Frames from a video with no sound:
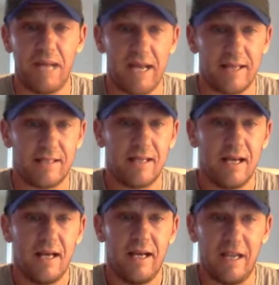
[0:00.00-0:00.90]
Pitts,
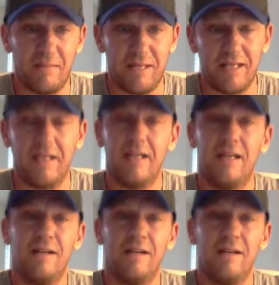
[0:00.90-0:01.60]
Higbee,